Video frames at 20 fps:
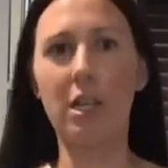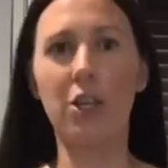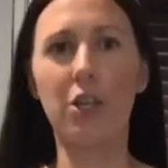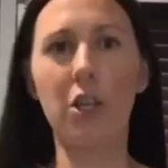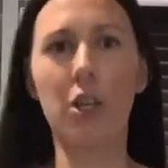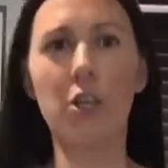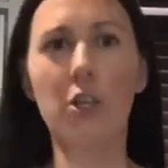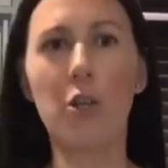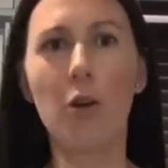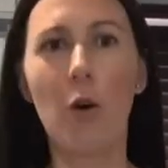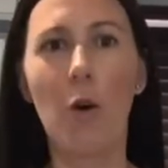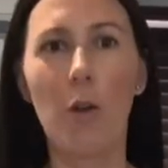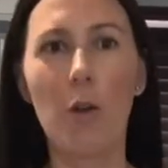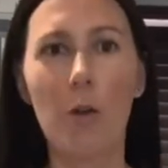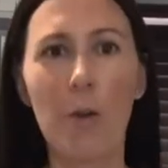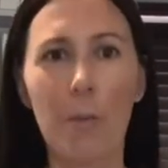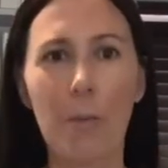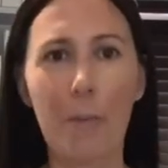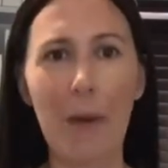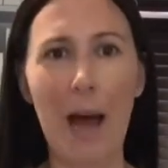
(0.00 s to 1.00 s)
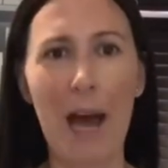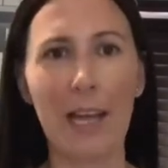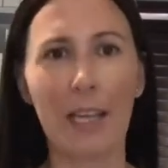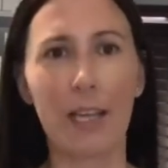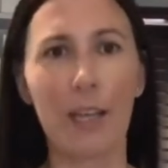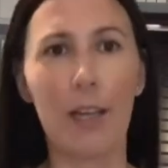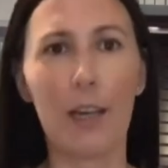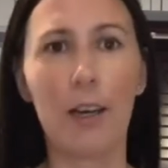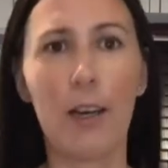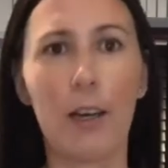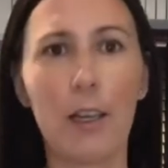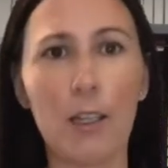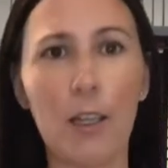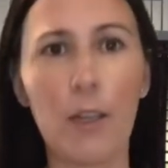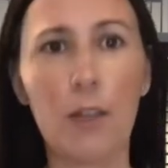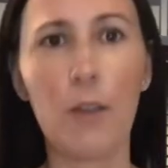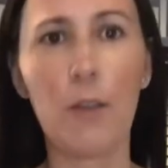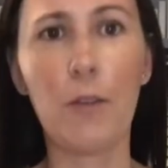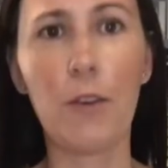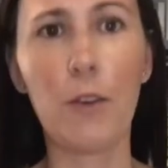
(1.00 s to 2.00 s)
just got the banner. I
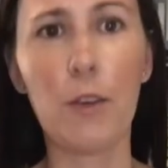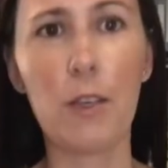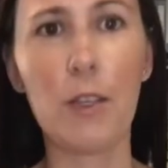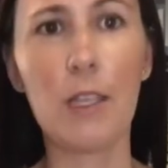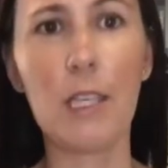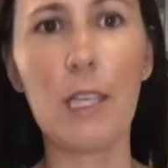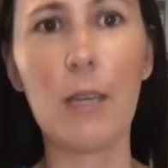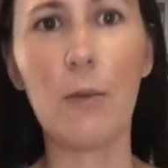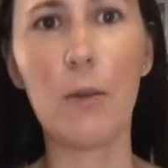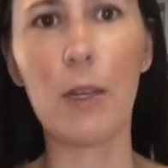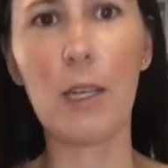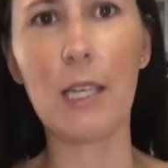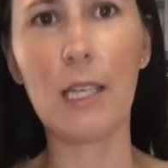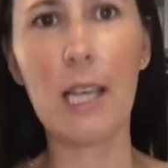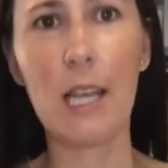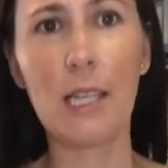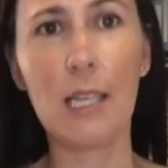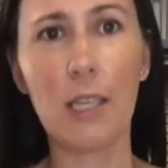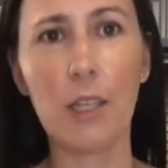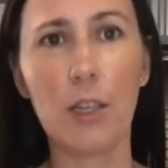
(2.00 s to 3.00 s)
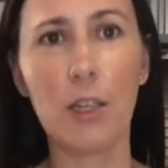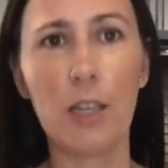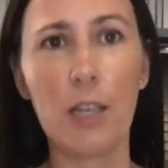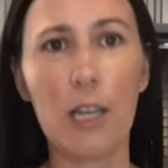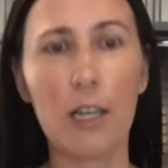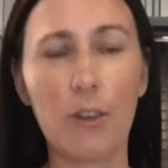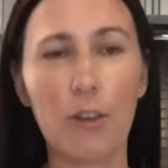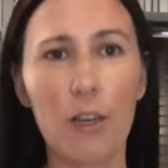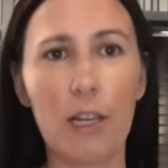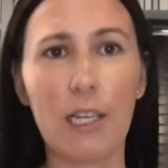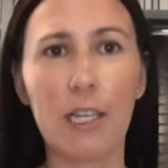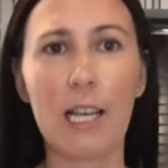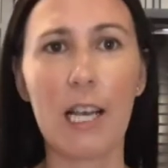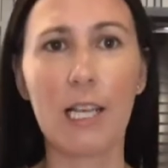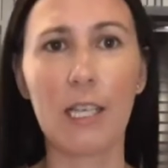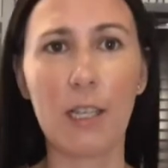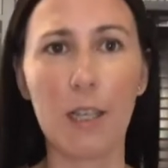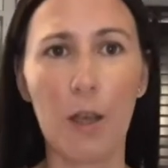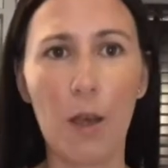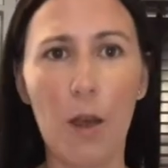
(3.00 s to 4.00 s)
don't know if you can see what it says. It just literally
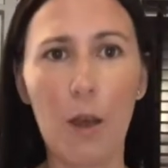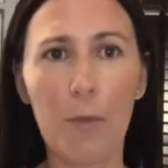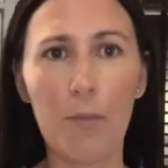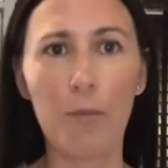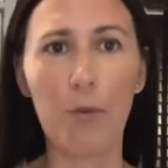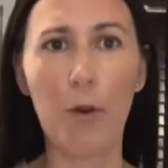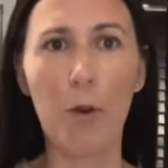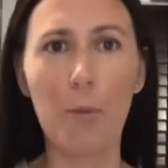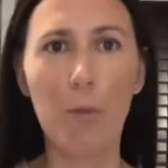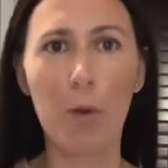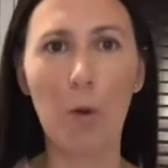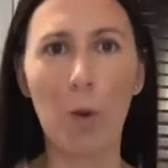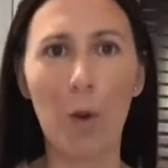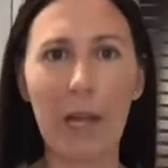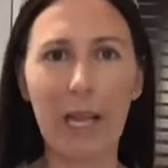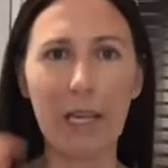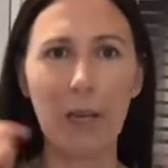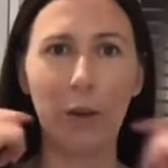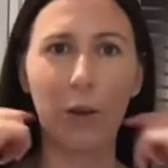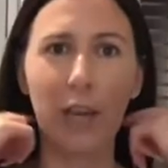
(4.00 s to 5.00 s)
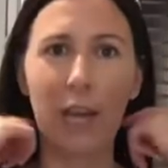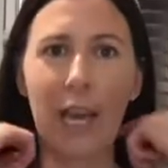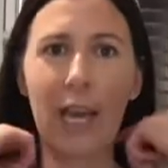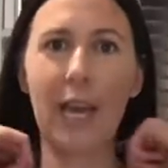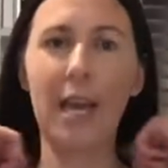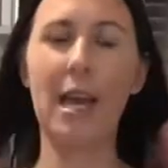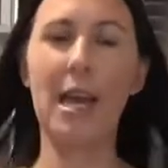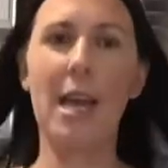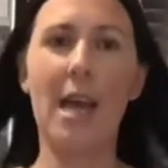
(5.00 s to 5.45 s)
says prom queen on it.